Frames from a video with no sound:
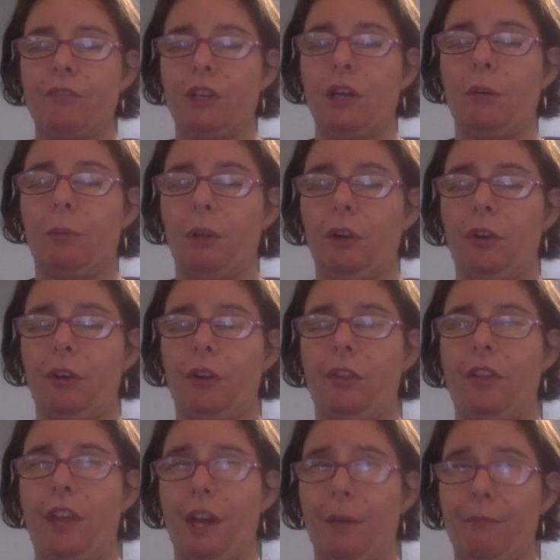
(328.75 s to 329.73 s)
uploaded
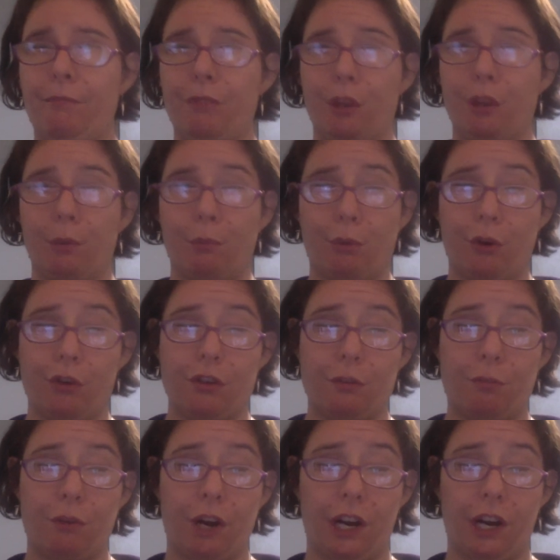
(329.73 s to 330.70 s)
the Borgia
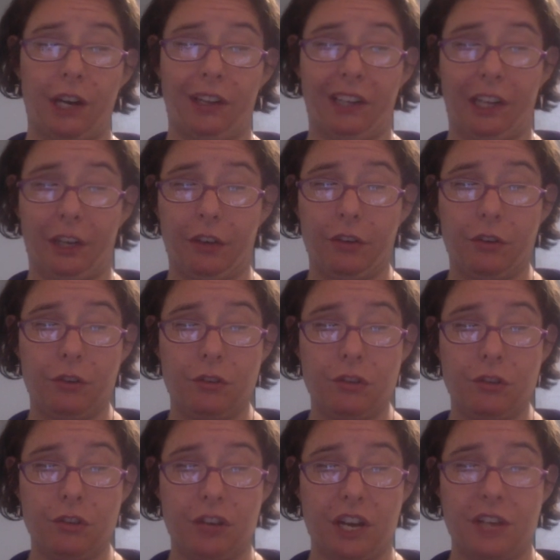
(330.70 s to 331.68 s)
Bride like
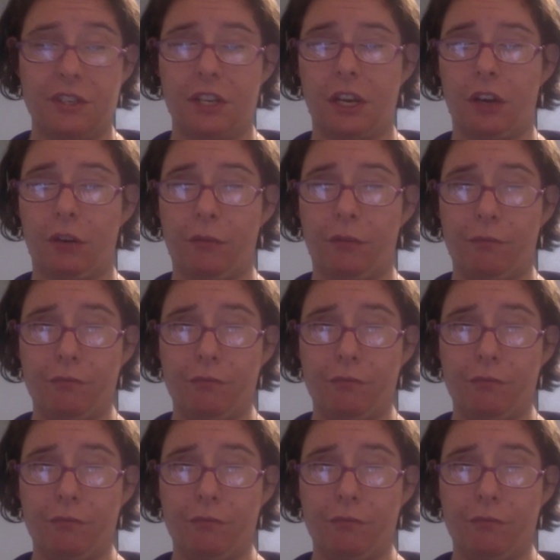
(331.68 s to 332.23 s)
two days ago.